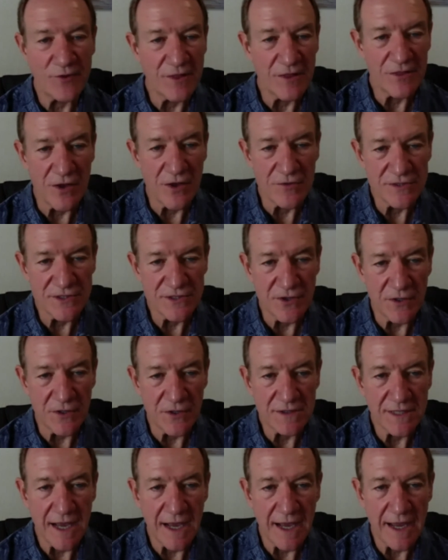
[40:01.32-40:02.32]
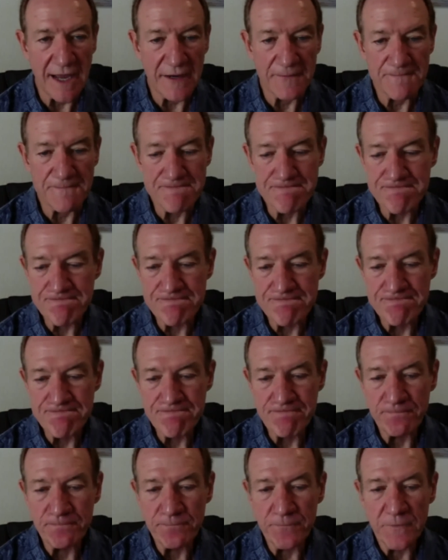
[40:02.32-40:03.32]
a low salt diet.
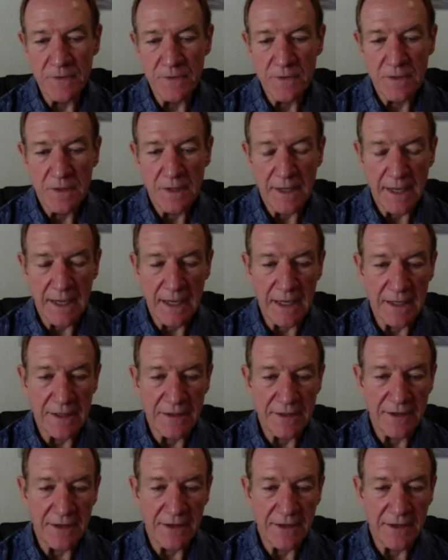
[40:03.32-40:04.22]
And